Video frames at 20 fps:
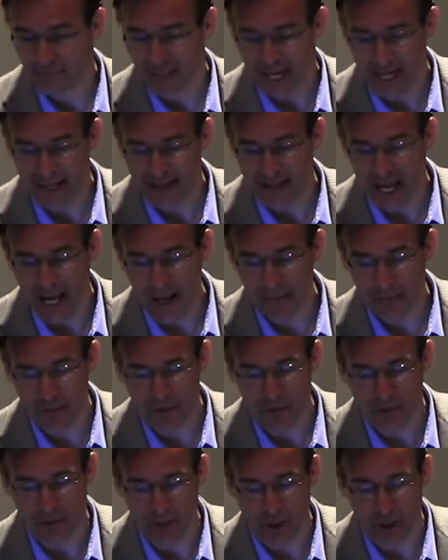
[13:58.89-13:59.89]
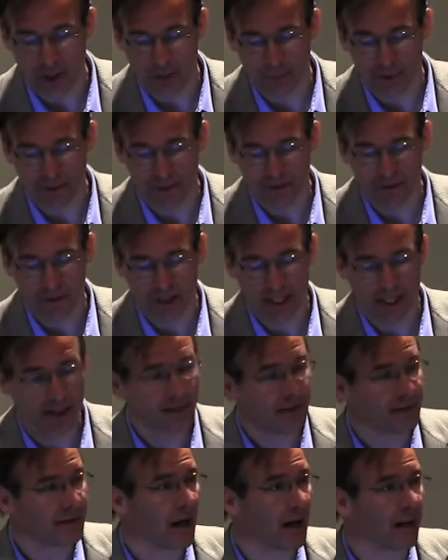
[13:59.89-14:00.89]
and amplitude anomalies
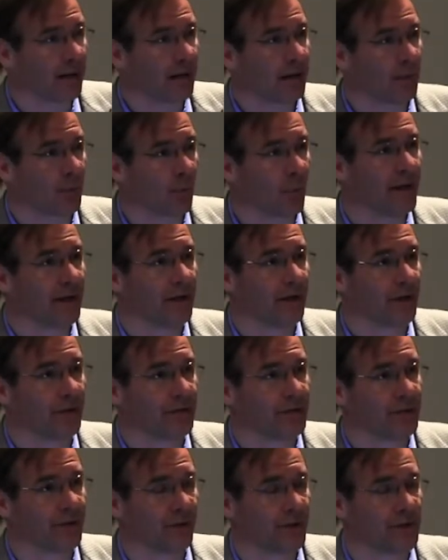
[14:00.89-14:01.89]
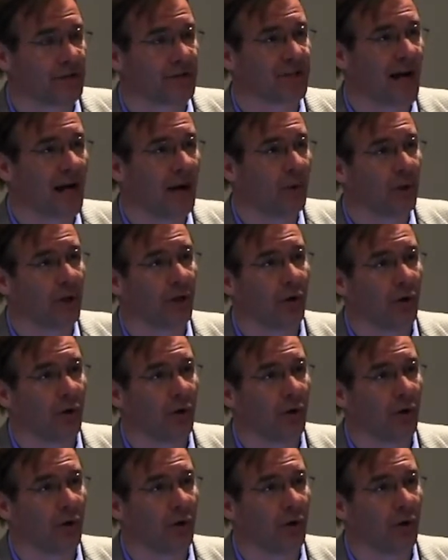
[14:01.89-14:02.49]
in targeted windows. So this is how we